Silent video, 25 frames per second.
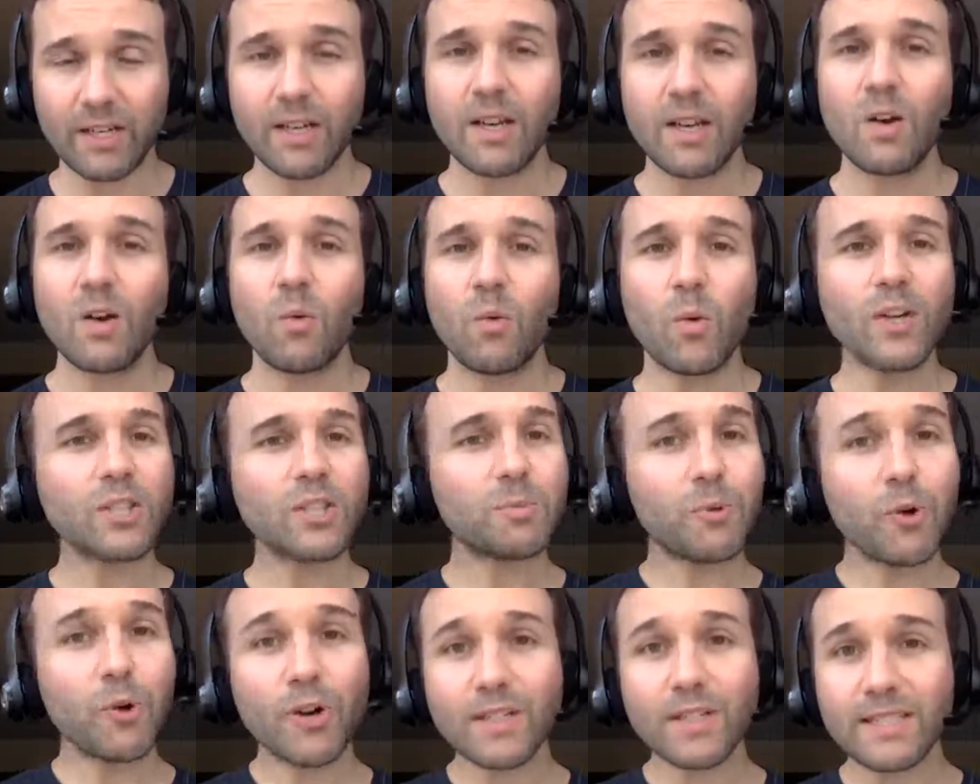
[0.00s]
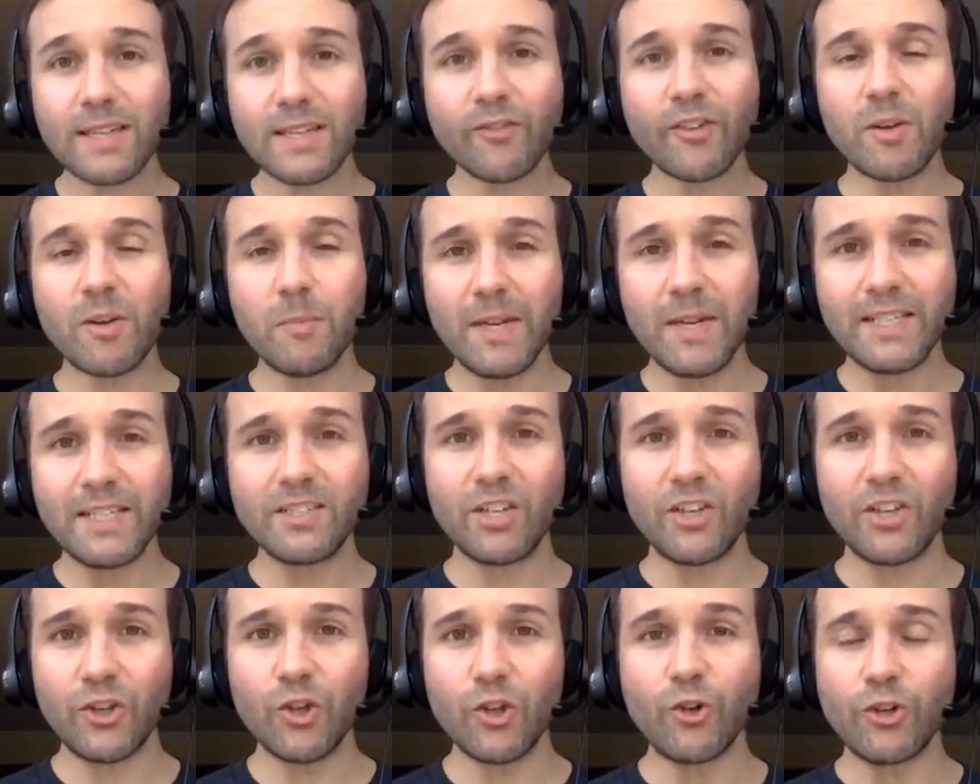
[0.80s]
What does productivity mean to
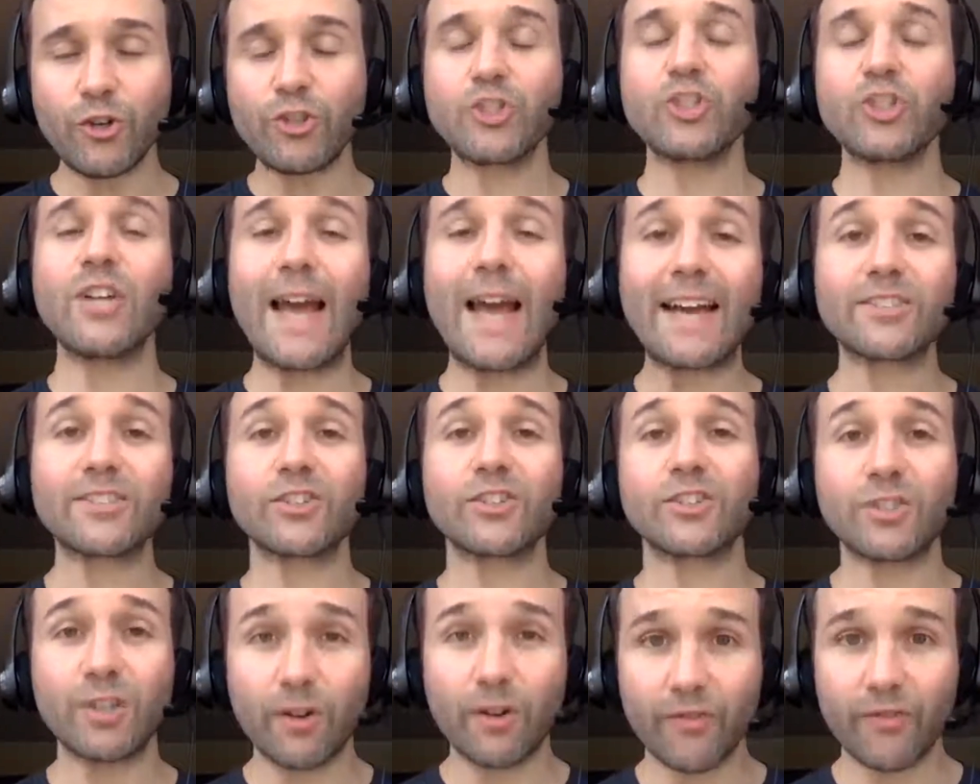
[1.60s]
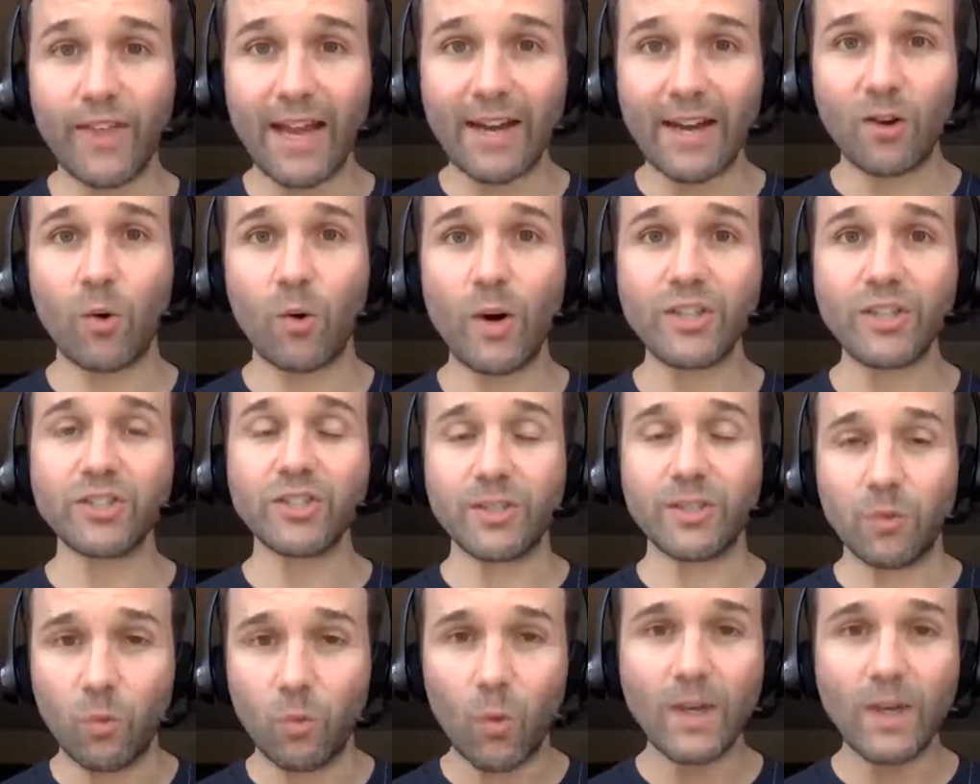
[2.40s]
you? You should ask yourself that
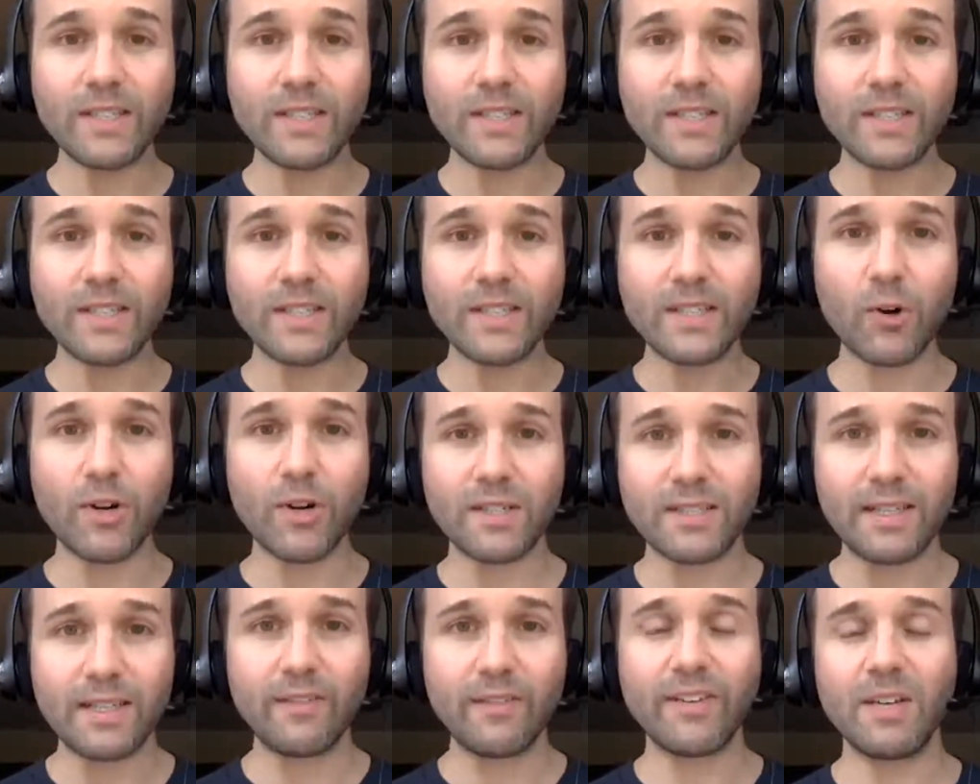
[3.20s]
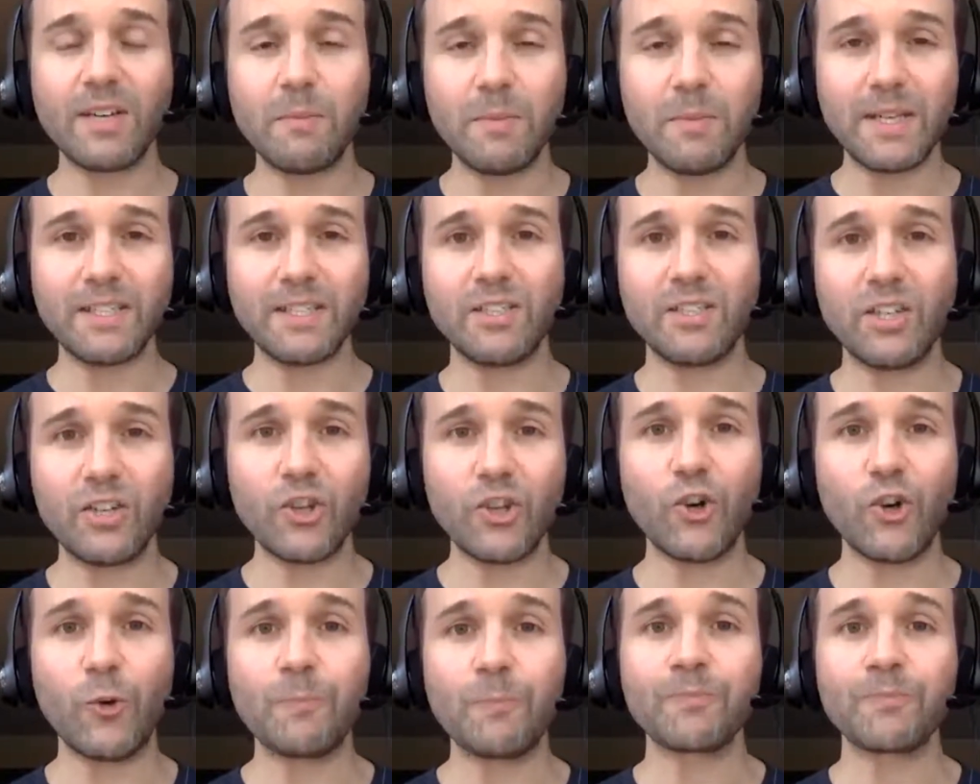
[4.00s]
question. What does productivity mean to
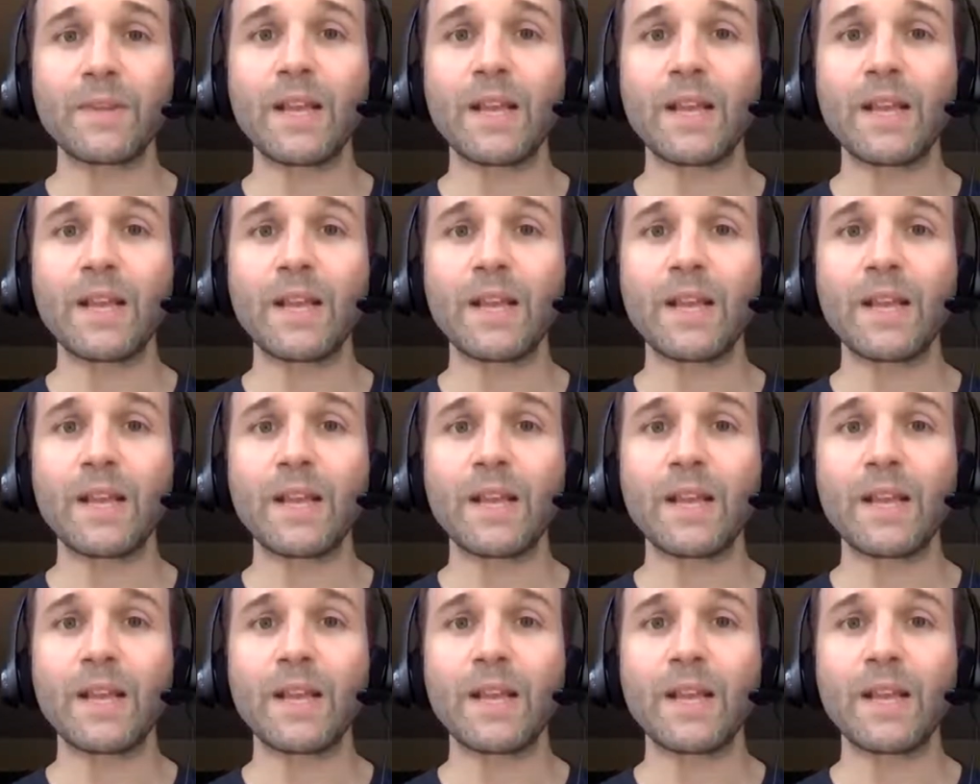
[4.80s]
you?